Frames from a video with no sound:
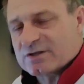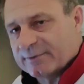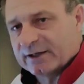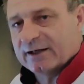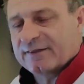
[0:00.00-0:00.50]

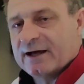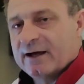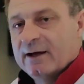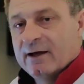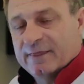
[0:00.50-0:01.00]
something like
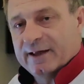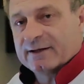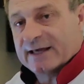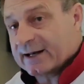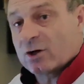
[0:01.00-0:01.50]
that,
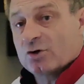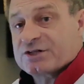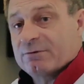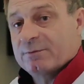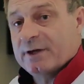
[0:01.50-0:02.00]
then get in
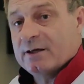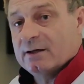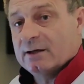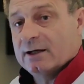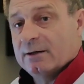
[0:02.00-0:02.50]
contact with
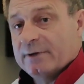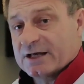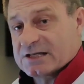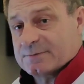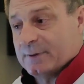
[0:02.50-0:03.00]
me, um,
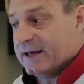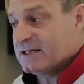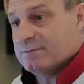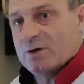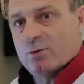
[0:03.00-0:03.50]

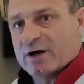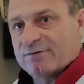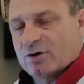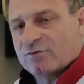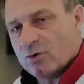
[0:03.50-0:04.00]
explain to me where
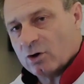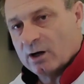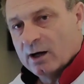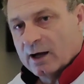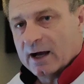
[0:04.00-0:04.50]
I've gone
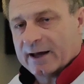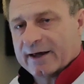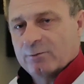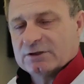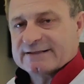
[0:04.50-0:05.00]
wrong, and
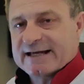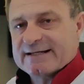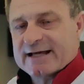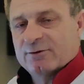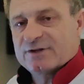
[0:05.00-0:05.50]
I will
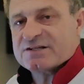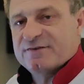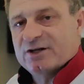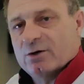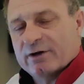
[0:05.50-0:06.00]
take down this
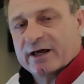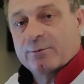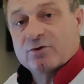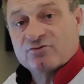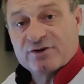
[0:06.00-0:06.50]
video and I
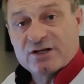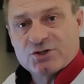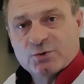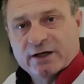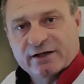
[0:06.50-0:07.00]
will
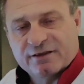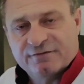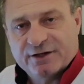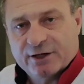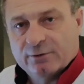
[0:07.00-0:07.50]
redo another
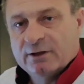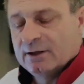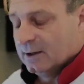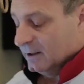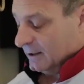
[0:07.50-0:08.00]
video.
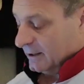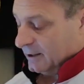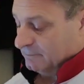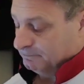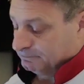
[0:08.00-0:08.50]

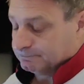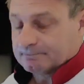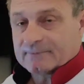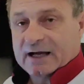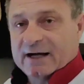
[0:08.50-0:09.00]
Um,
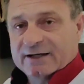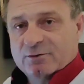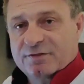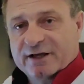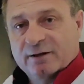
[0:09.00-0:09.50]
I
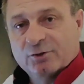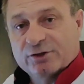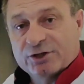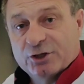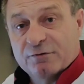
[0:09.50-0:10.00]
don't think I'm
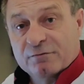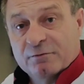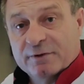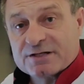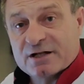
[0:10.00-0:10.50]
going to hear from
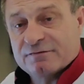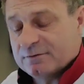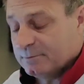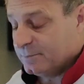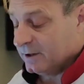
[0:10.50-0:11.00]
them myself,
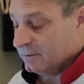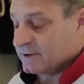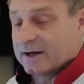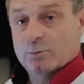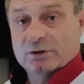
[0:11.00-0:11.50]
but
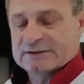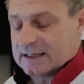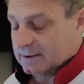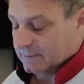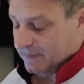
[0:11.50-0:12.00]
time will
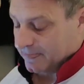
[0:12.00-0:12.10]
tell.